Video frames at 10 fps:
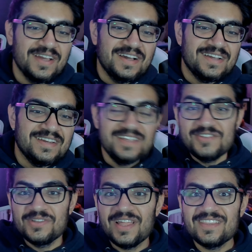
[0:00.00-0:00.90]
Did you
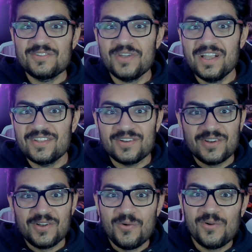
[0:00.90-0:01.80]
like the trailer
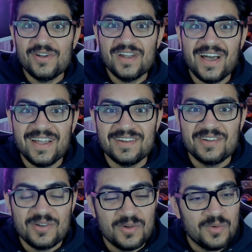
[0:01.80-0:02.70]
or not?
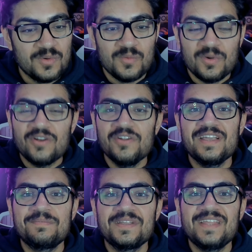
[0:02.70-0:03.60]
What are your
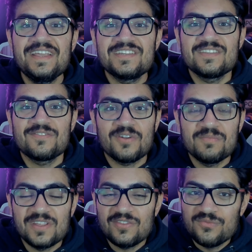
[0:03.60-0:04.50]
expectations from
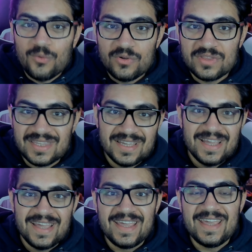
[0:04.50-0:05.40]
this fourth
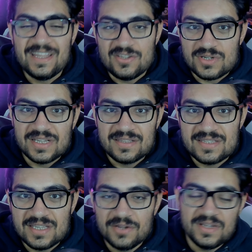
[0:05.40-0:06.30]
entry in the
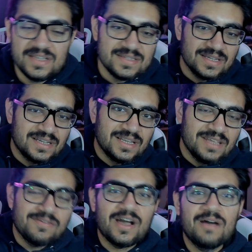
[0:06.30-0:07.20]
series? Leave
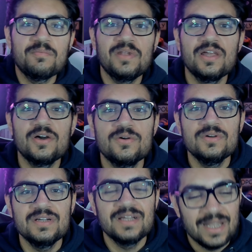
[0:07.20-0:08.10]
a comment below.
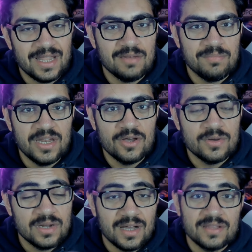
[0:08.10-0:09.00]
Let me know.
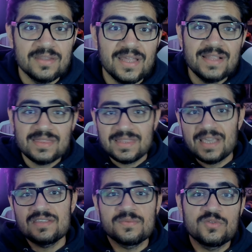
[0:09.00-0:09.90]
Other than that, thanks
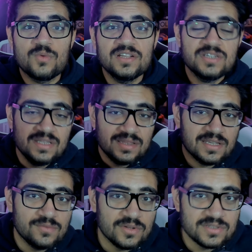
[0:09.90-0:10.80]
so much for watching. Thanks
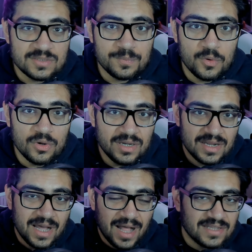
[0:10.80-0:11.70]
for all the support.
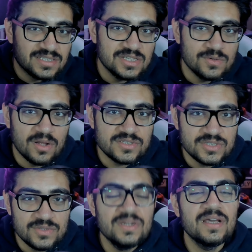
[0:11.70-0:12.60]
I'll see you all
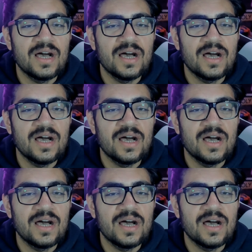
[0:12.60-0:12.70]
soon.